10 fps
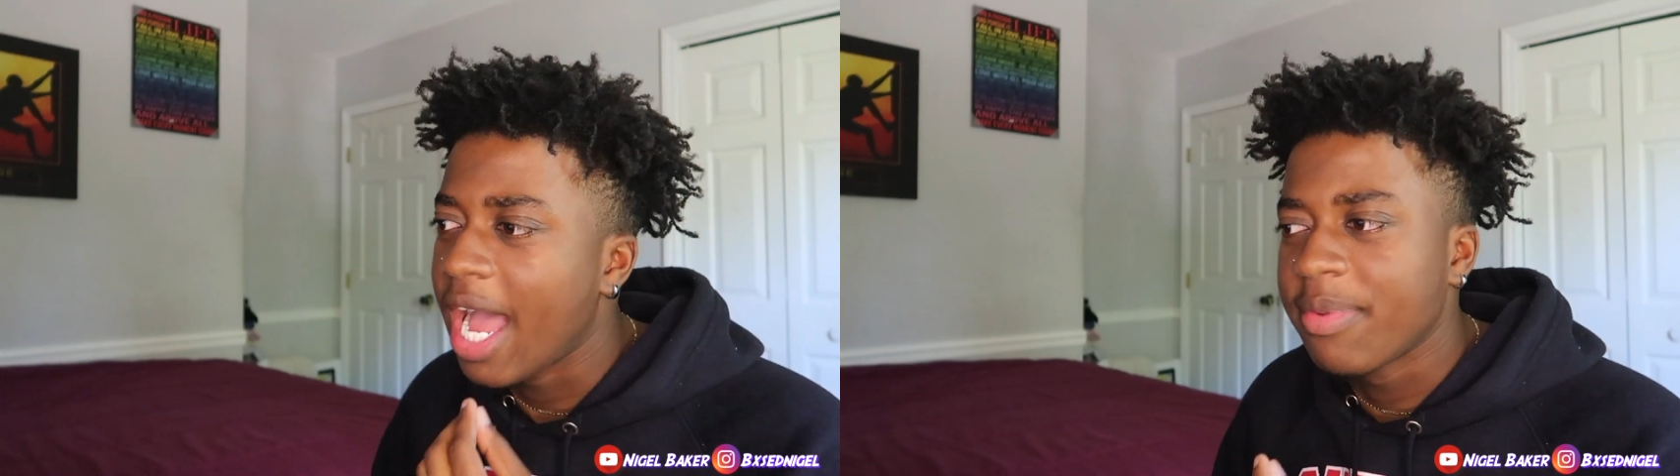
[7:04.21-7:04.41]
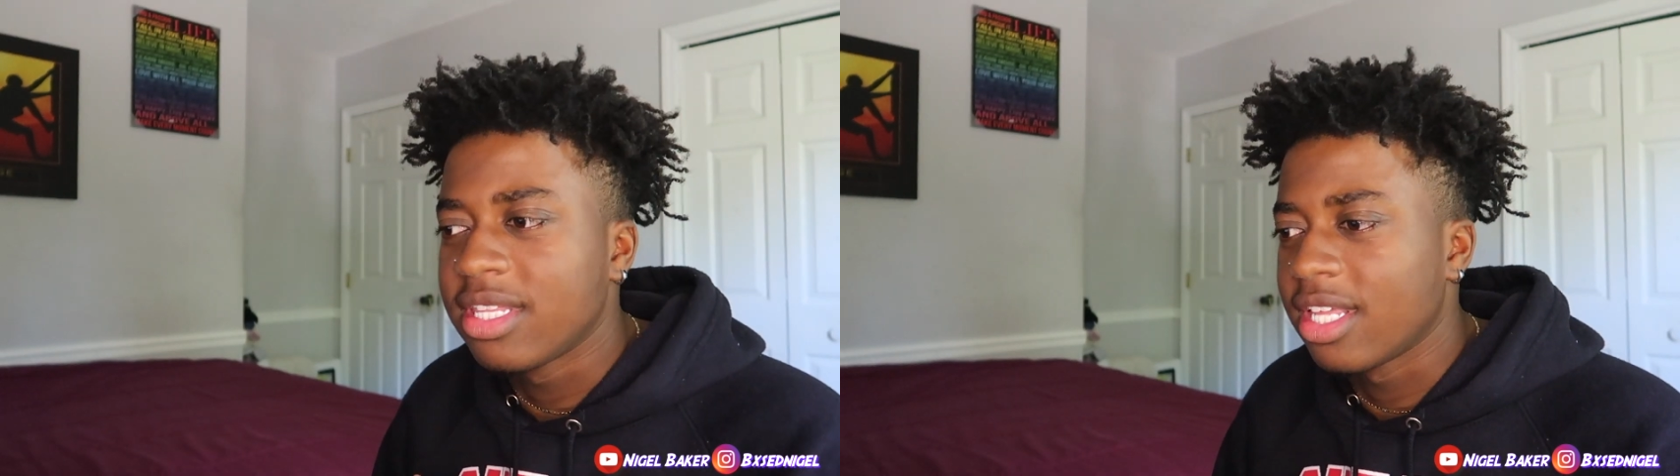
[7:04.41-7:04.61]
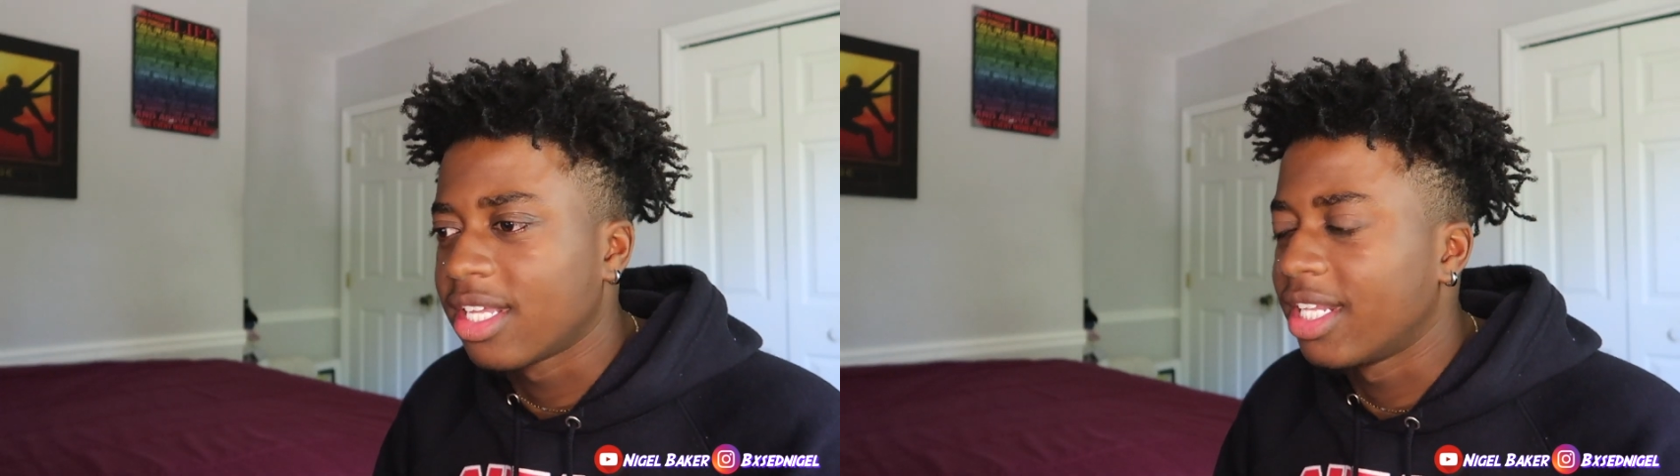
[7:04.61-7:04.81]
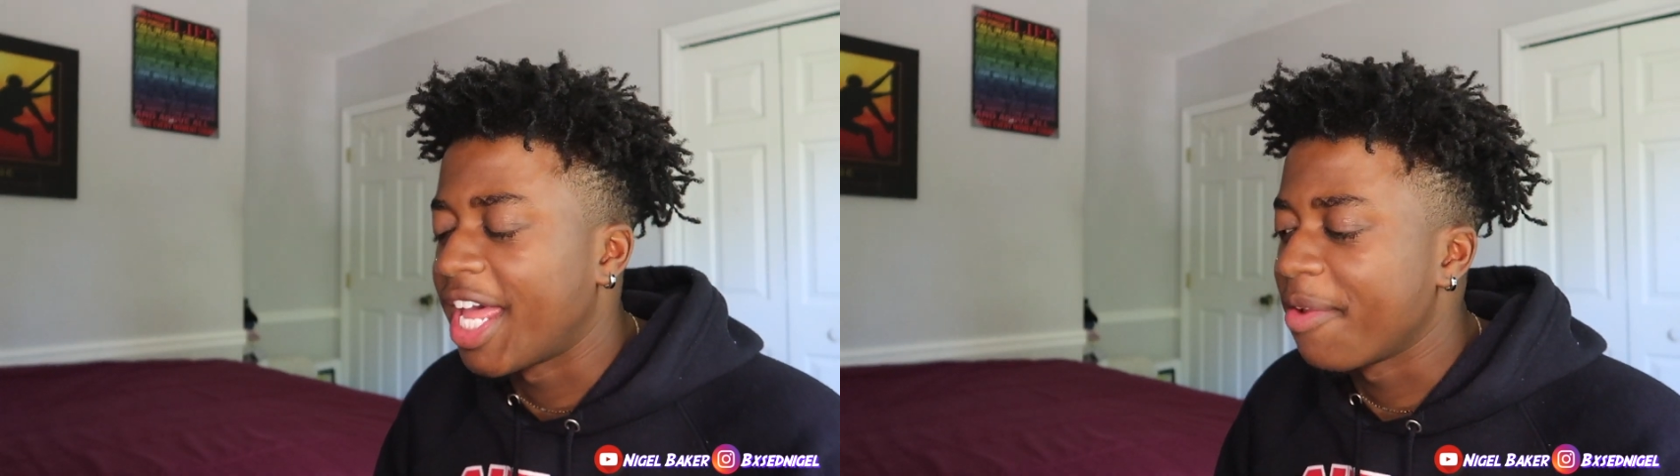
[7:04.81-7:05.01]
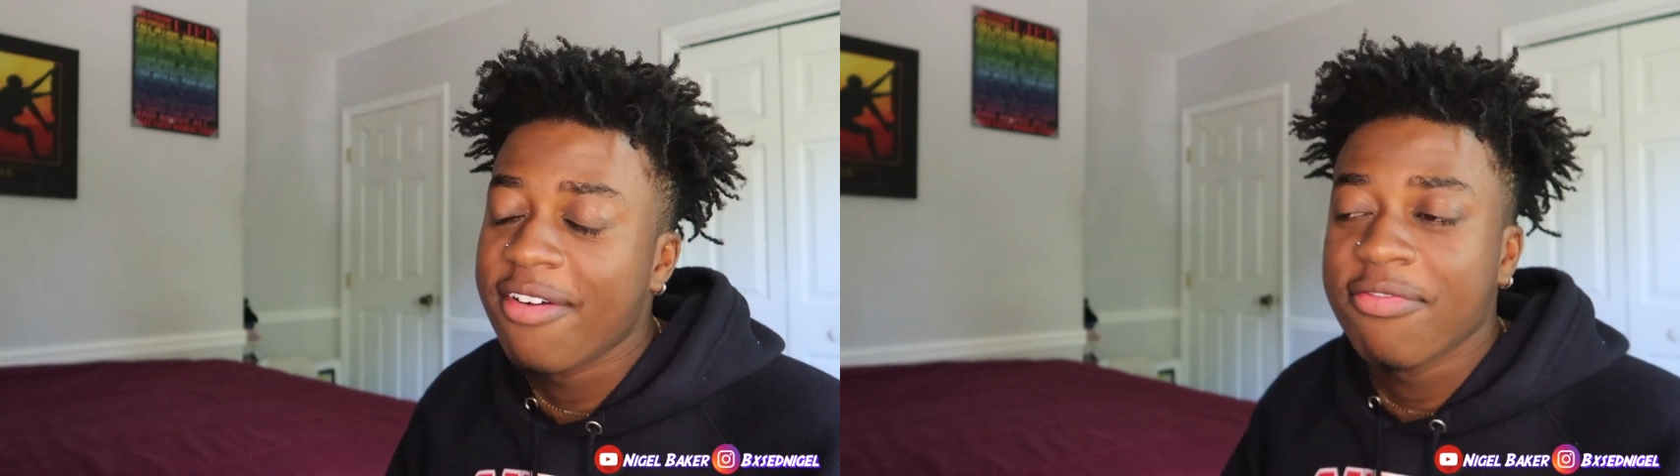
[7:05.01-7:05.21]
I be thinking
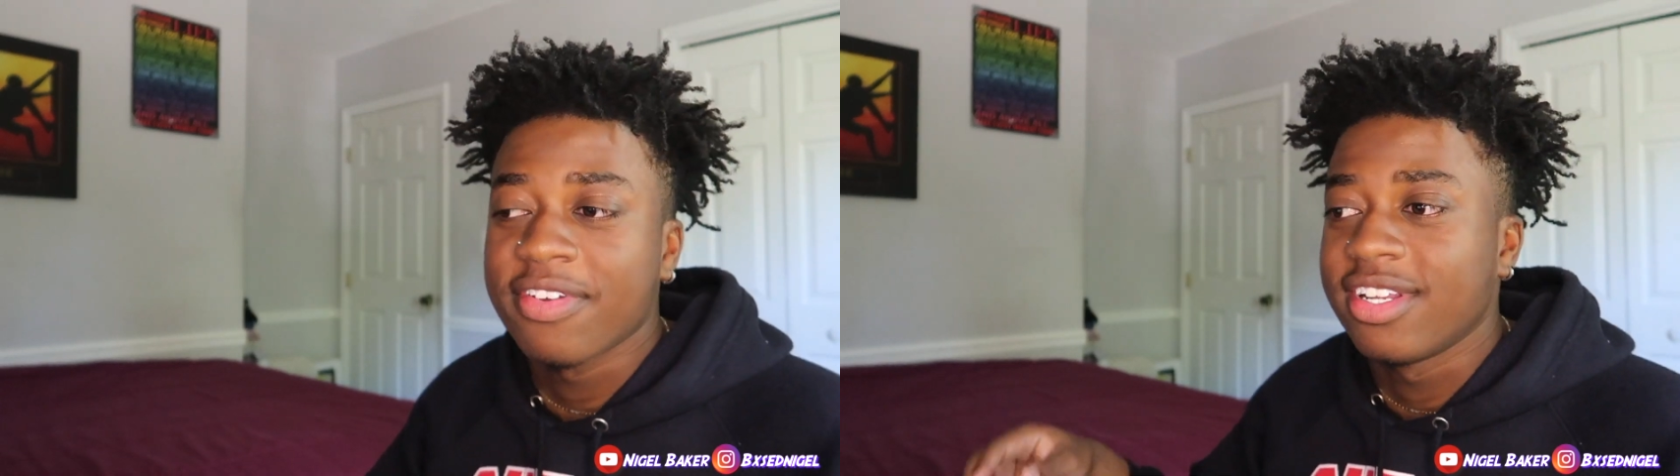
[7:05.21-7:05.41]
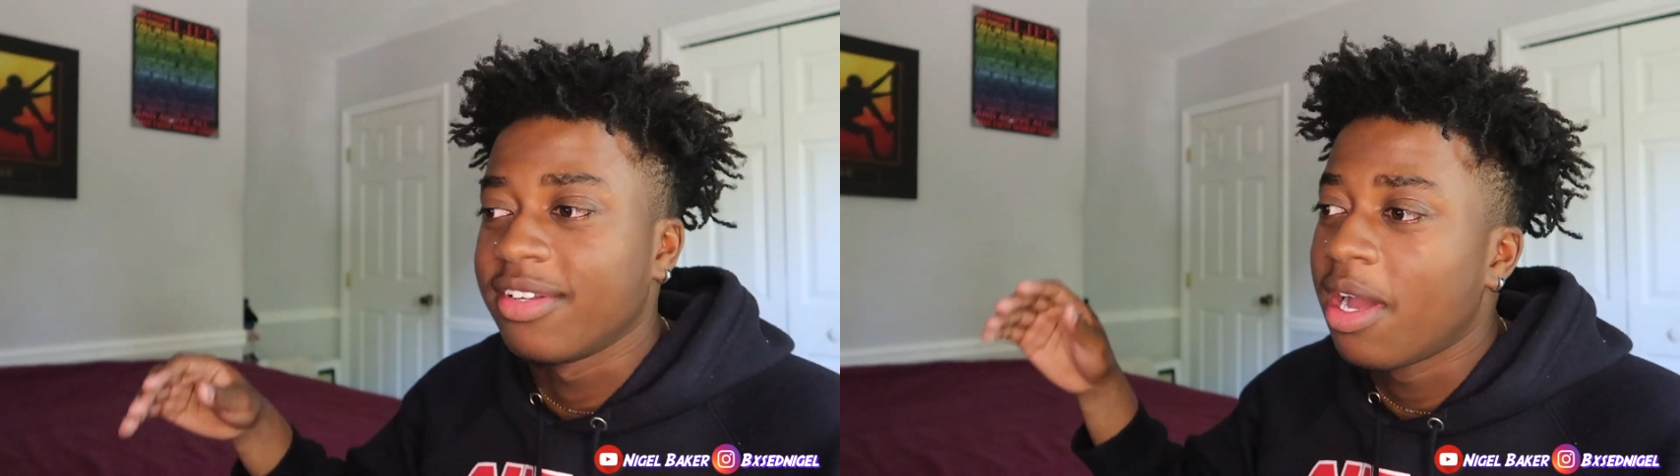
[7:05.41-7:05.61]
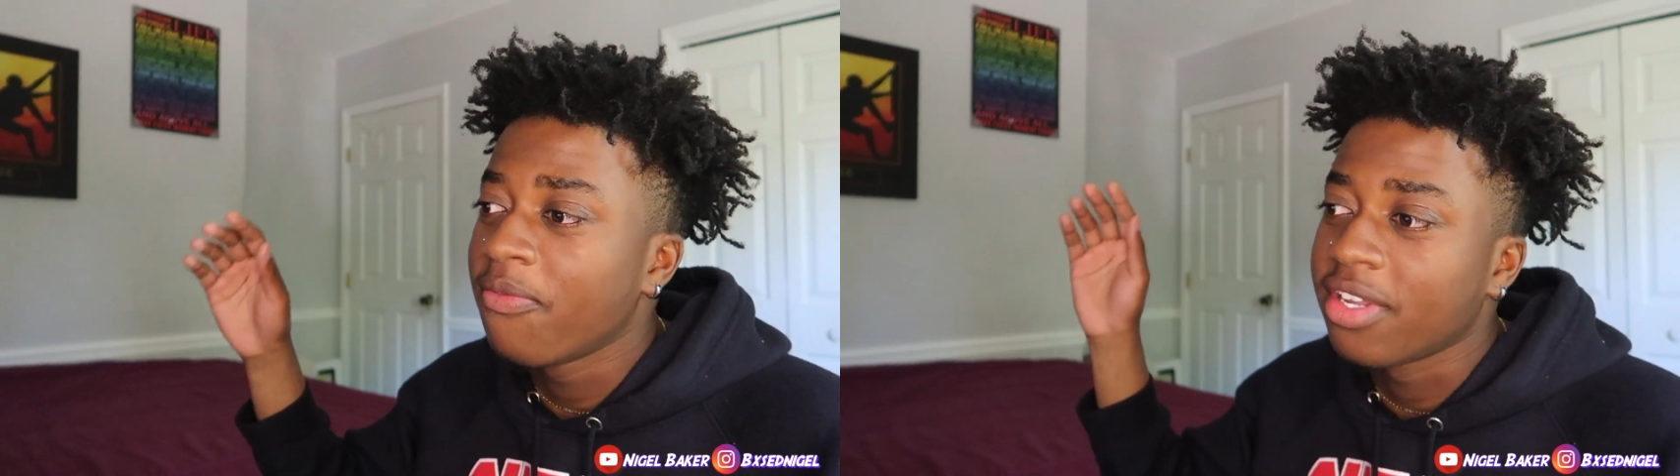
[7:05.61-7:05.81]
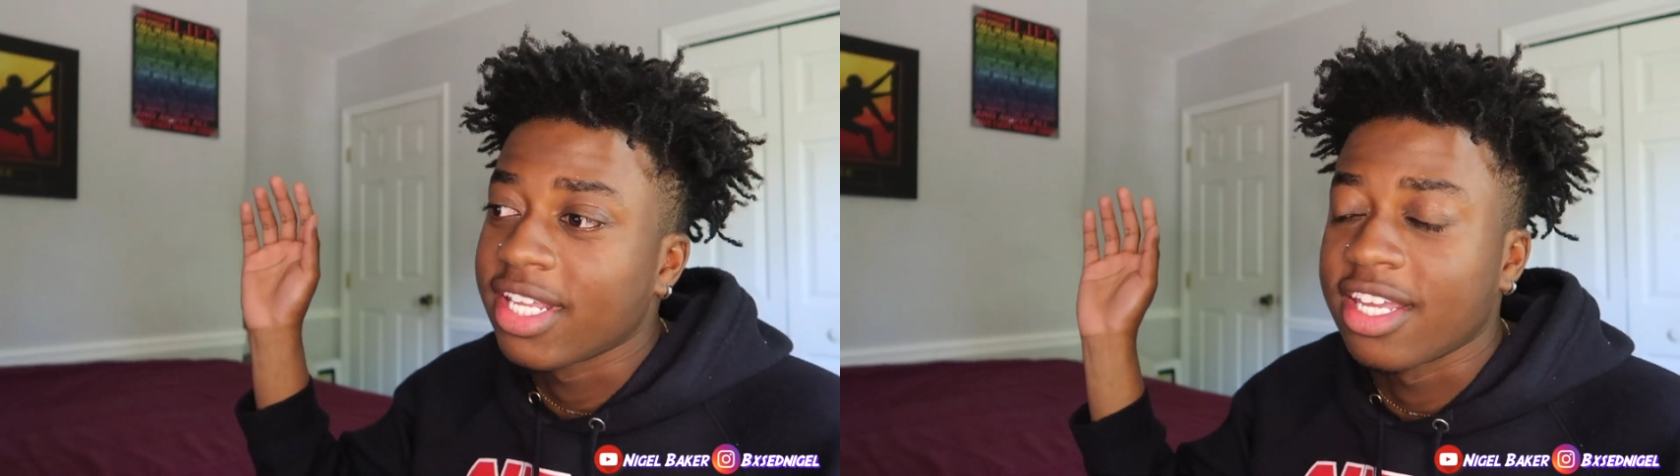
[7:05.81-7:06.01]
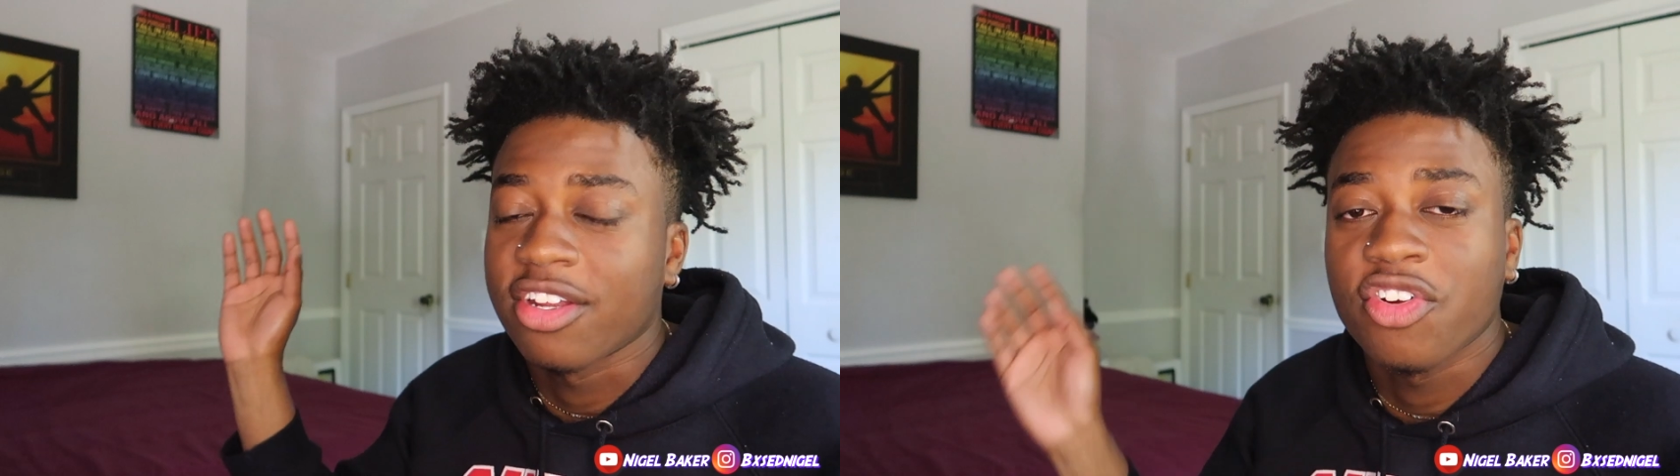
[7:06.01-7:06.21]
like, I'm finna, I'm
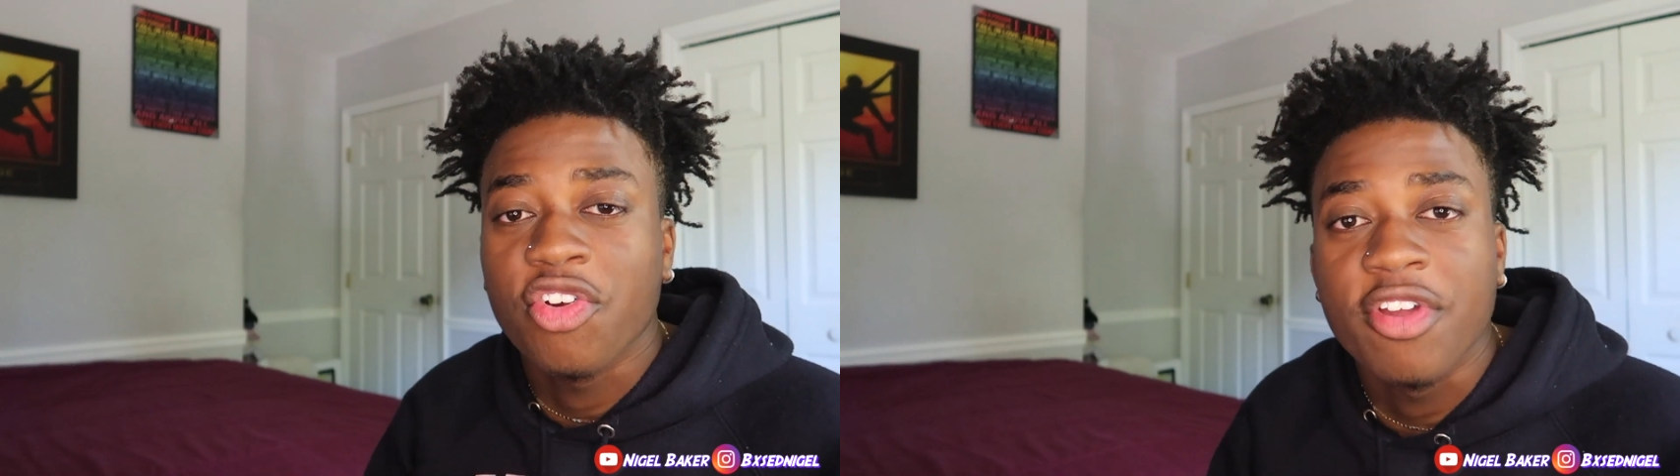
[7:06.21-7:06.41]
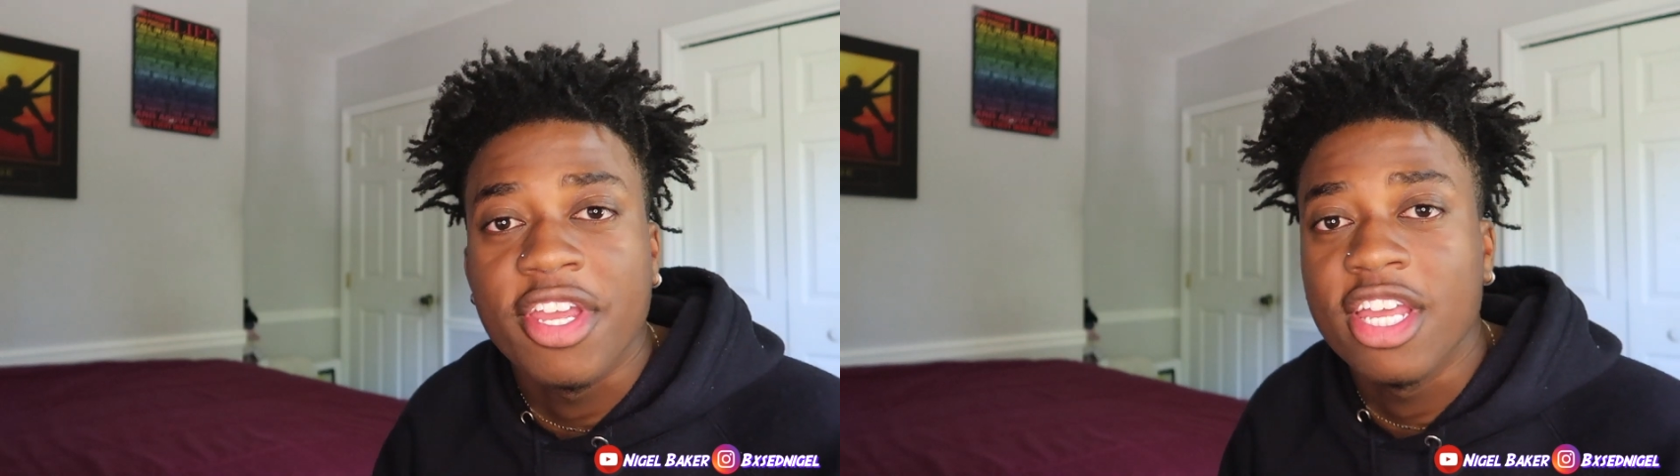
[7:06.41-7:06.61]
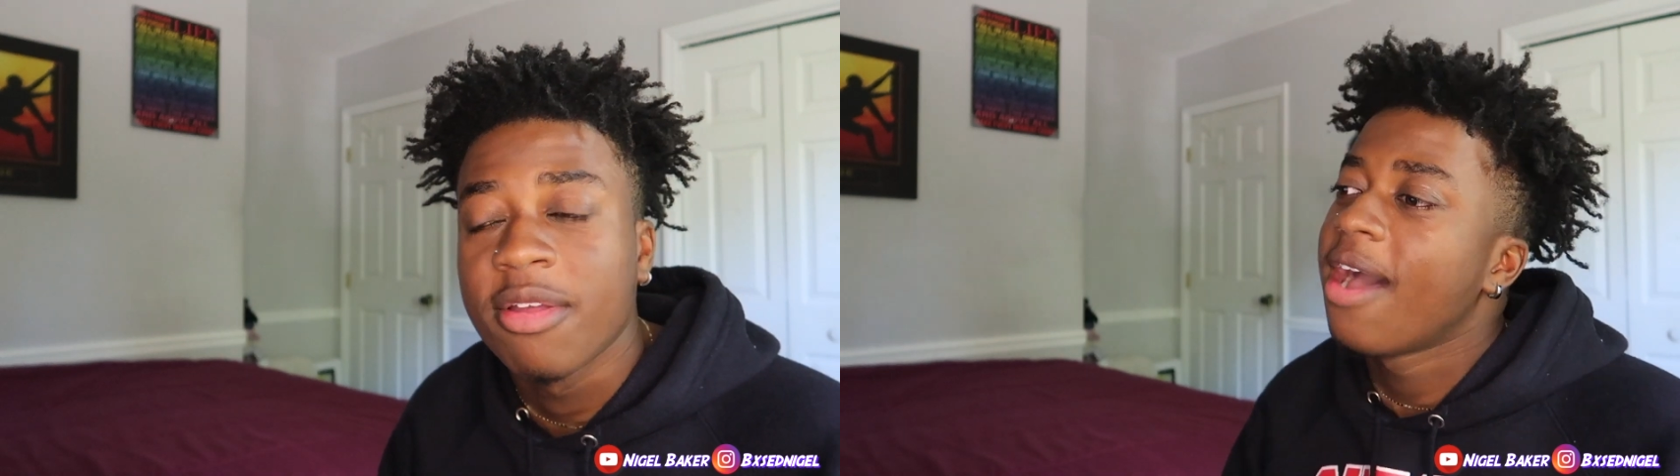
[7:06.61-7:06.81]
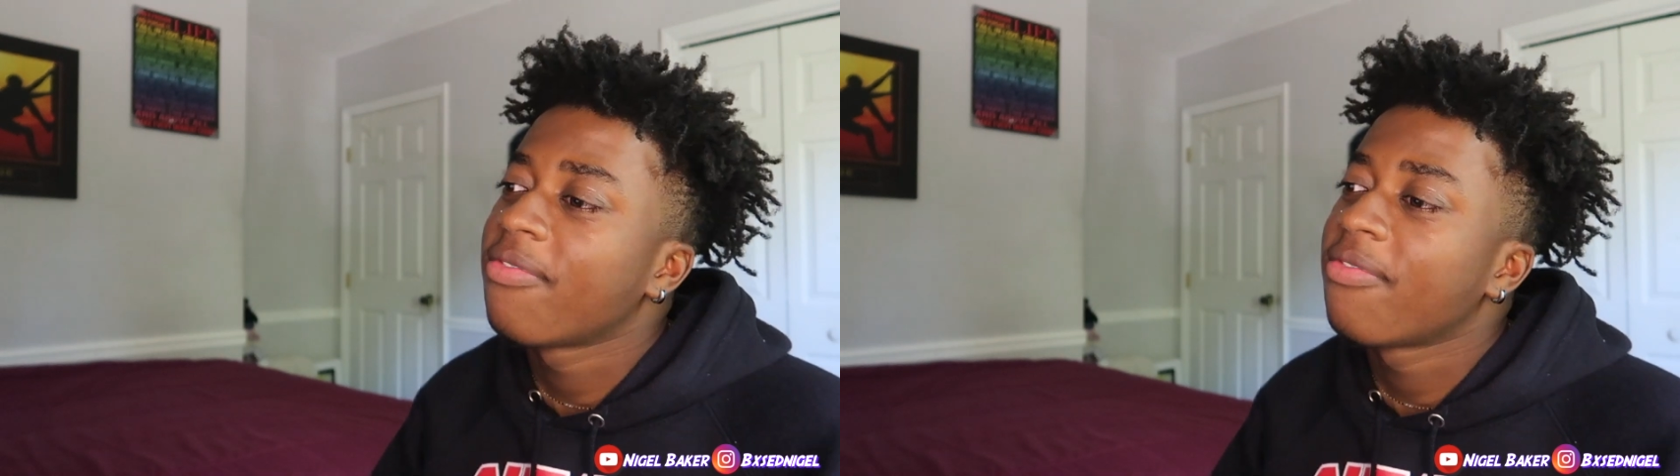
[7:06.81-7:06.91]
finna get a crib.